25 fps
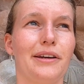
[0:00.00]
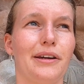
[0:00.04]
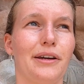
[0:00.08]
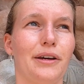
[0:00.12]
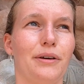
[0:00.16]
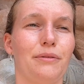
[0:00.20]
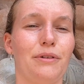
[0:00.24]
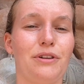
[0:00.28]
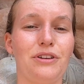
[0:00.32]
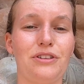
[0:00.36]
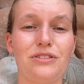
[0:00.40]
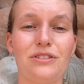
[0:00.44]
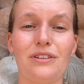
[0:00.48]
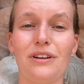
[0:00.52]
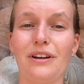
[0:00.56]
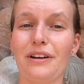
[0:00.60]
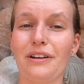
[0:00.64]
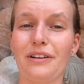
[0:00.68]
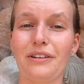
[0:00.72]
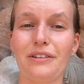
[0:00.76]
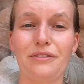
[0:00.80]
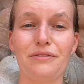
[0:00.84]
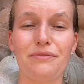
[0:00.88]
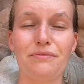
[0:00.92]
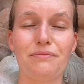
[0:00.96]
when there's a
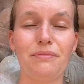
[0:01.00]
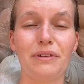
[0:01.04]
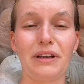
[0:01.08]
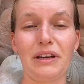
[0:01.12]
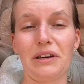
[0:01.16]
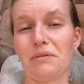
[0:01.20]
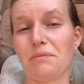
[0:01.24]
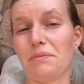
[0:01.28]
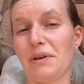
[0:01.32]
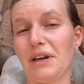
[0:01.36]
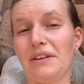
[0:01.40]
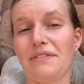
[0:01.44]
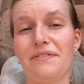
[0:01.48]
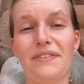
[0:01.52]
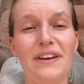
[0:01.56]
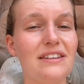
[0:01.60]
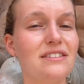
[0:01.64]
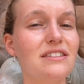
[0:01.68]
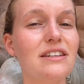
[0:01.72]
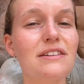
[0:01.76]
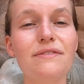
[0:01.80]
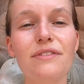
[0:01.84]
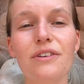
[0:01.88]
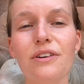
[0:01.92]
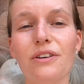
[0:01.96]
lot of like a big
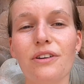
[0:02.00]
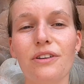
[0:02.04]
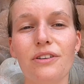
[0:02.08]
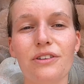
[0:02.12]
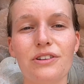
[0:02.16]
festival